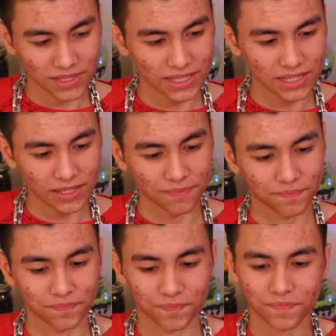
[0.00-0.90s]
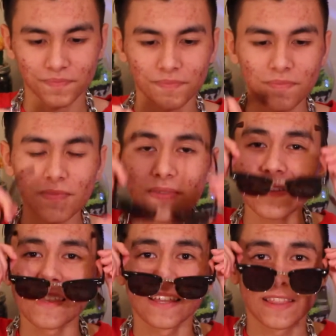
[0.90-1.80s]
me see.
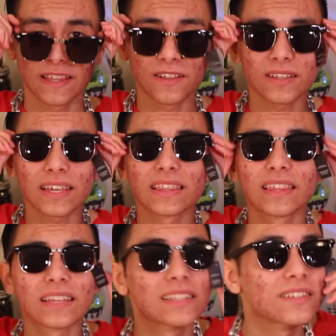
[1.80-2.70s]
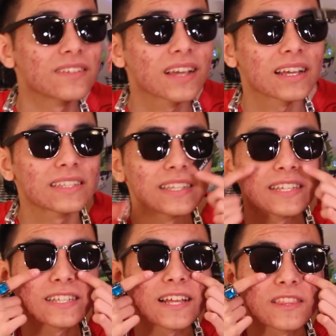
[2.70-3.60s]
They look like this. Do you guys see?
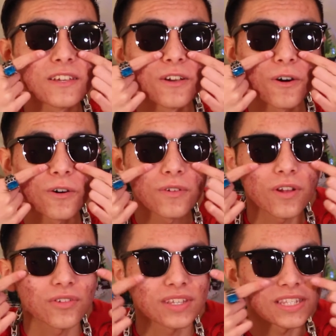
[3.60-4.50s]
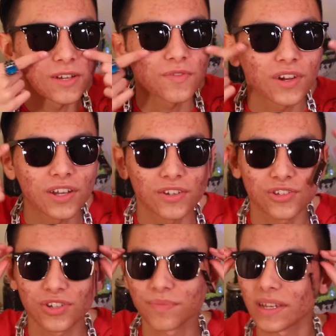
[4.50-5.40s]
It's got the gold or the silver under
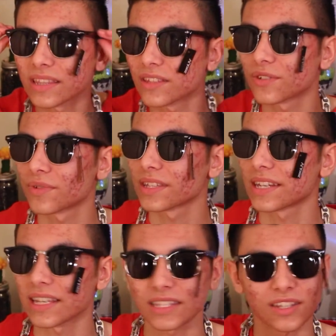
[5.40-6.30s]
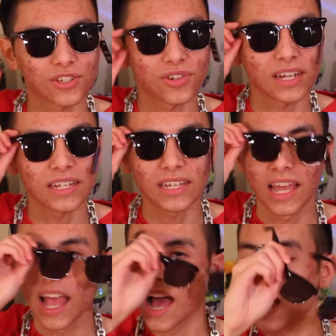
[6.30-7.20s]
trimming and they look really nice and trendy.
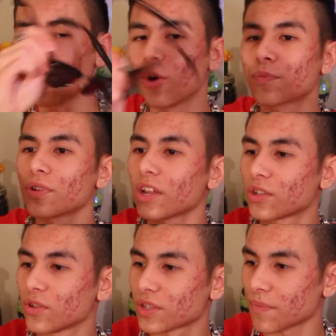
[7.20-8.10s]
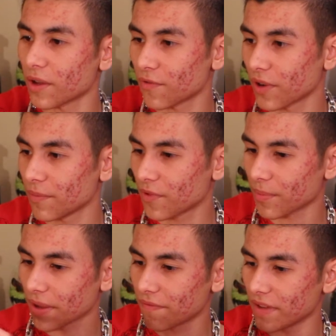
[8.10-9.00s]
I hope they're not too small frame for
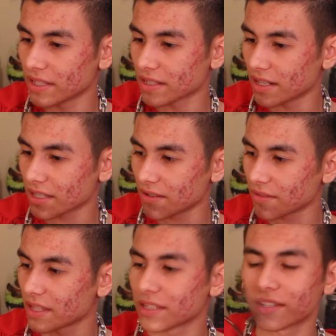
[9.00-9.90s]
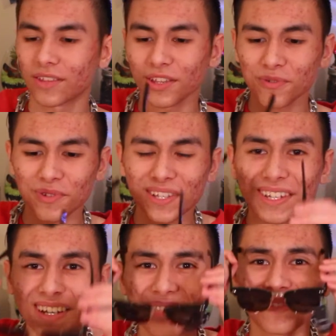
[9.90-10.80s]
my face, guys. I don't think so. They look really
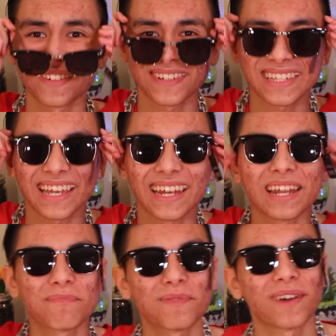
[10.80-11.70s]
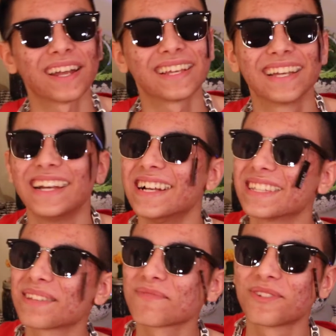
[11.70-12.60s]
good. I'm so excited. I've been wanting
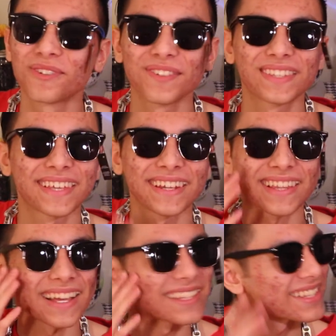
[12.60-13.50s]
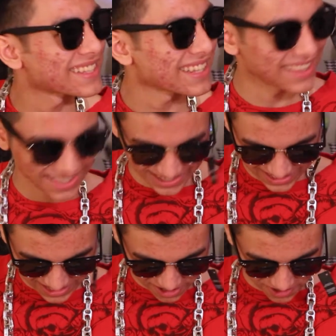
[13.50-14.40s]
some cool new sunglasses like
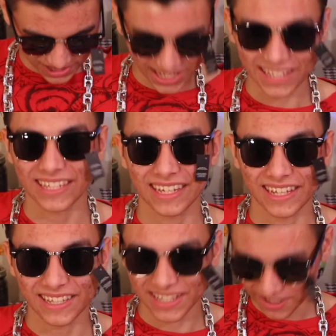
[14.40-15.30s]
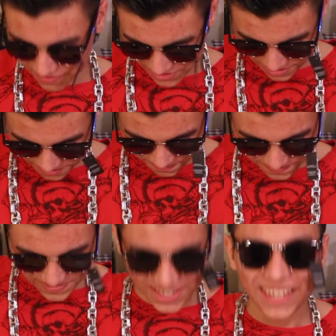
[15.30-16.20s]
these that are classic and stuff. So
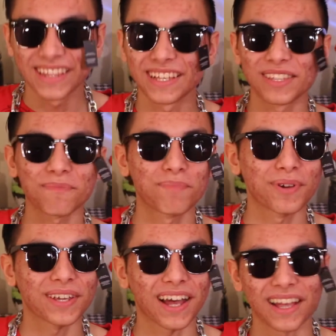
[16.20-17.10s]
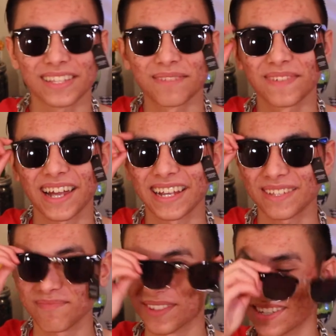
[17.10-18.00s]
these look pretty awesome, guys.
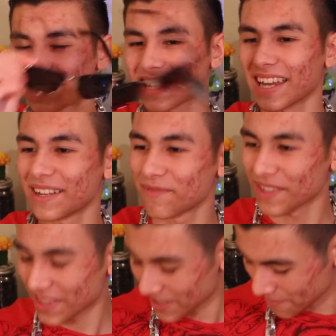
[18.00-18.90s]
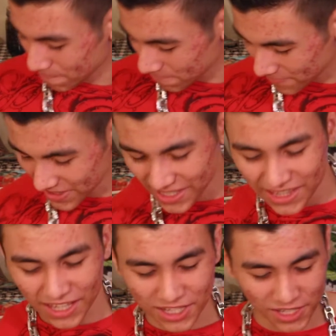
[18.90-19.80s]
I'm really excited with them.
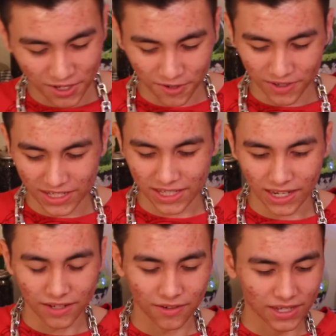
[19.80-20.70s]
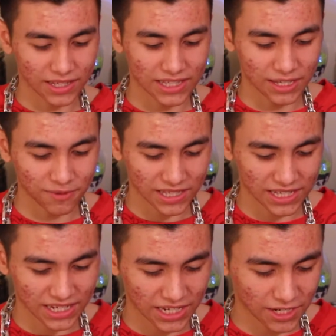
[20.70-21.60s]
That's so exciting. Okay, let's see what's
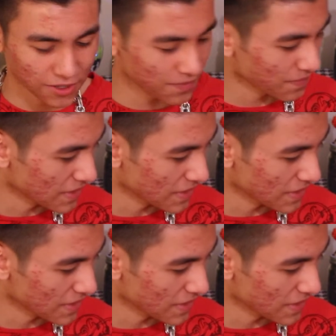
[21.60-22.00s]
in here.